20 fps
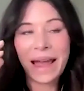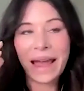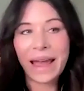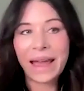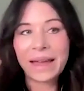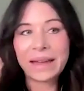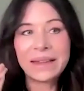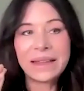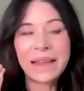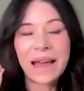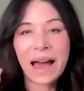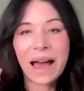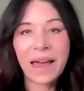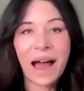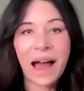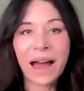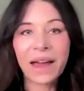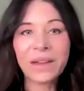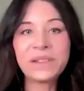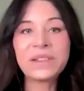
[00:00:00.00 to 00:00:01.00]
And
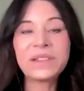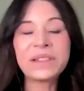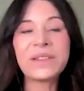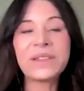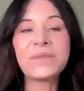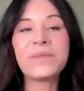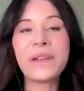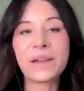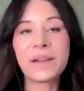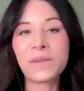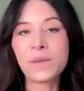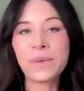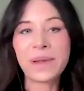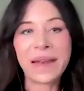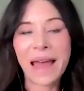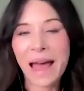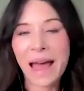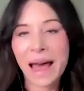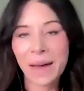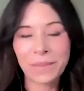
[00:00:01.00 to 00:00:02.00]
I just have never
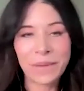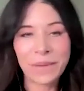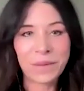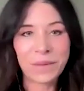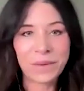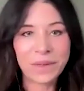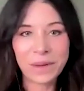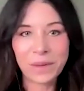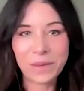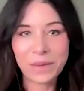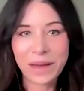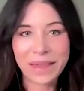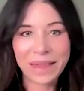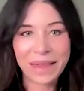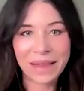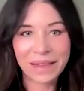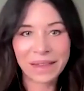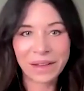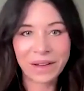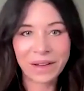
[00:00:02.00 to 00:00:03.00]
been happy with the way
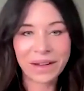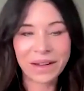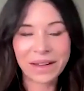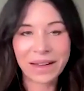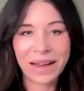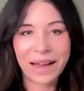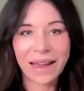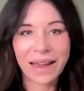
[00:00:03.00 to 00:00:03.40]
they look.